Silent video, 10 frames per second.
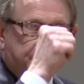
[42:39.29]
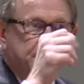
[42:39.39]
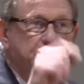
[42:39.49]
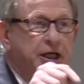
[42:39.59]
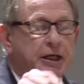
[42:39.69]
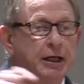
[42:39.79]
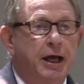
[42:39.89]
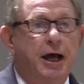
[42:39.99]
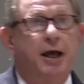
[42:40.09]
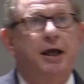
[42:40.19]
Jean and
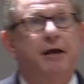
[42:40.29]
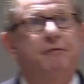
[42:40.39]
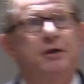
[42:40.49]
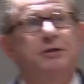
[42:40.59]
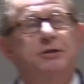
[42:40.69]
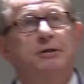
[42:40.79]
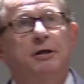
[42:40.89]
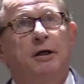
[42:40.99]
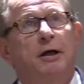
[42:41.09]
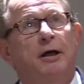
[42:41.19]
I have this
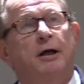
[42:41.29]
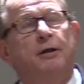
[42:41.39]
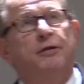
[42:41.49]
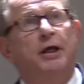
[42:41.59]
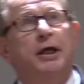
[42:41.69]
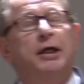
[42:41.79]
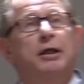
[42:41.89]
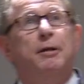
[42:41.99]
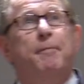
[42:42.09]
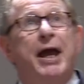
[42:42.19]
thing
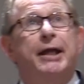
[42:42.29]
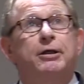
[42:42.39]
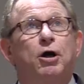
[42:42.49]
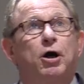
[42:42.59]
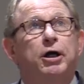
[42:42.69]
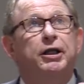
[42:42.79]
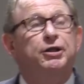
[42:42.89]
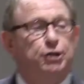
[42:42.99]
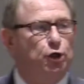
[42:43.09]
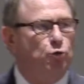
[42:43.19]
in the backyard in
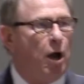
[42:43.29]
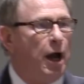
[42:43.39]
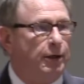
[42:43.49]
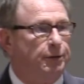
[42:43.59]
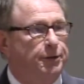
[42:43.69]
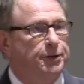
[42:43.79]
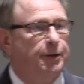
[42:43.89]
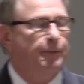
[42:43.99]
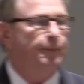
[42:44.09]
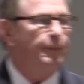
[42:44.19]
2 rockers.
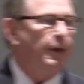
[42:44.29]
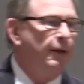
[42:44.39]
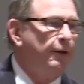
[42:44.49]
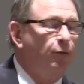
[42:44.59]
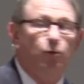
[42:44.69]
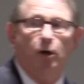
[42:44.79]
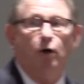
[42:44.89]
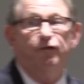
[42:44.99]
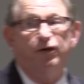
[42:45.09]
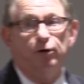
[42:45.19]
We're
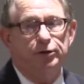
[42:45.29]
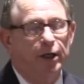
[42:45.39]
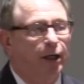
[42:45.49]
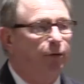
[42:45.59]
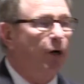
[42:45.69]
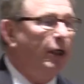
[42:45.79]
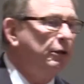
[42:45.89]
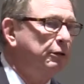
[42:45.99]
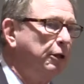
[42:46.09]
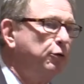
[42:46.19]
old folks now, right?
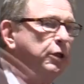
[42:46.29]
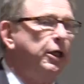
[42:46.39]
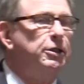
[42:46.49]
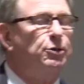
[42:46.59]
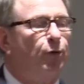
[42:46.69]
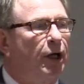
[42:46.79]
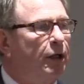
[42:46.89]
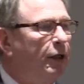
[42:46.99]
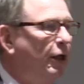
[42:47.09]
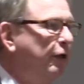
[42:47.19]
No kids around
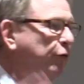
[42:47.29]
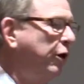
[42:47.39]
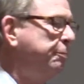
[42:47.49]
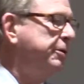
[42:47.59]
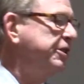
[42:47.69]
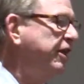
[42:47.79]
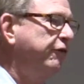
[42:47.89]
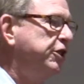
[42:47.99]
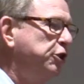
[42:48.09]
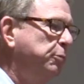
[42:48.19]
to interrupt us
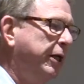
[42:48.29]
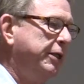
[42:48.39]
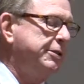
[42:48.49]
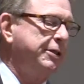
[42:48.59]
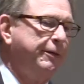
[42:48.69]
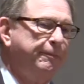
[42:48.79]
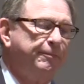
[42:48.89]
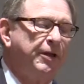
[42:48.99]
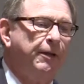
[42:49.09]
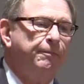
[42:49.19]
every 2 minutes.
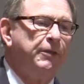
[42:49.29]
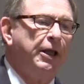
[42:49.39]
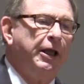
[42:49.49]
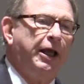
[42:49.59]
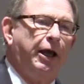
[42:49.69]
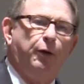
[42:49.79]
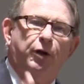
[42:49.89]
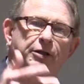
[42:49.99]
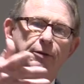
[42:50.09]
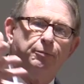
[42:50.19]

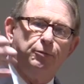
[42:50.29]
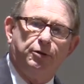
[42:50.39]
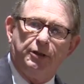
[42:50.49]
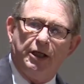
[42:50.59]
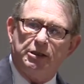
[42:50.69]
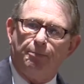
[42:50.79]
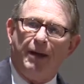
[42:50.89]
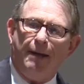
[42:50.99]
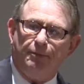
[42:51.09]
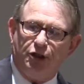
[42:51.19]
We get some
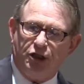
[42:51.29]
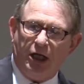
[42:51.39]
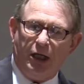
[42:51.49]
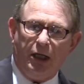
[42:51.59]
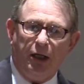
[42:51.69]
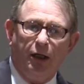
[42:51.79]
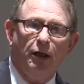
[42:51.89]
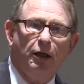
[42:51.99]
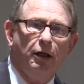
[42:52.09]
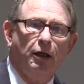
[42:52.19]
Baptist tea,
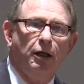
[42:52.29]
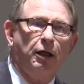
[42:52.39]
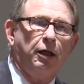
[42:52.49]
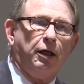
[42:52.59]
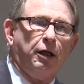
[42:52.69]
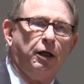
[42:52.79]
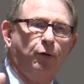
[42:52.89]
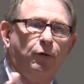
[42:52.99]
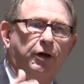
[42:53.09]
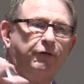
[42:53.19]

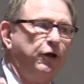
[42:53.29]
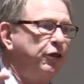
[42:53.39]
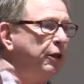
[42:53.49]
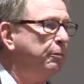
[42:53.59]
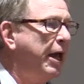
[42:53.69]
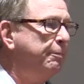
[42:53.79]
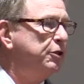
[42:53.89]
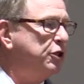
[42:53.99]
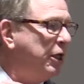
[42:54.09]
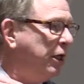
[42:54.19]
whatever you think
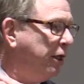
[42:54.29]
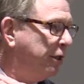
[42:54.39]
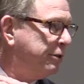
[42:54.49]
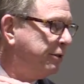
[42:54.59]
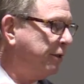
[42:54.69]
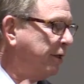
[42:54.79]
Baptist tea is,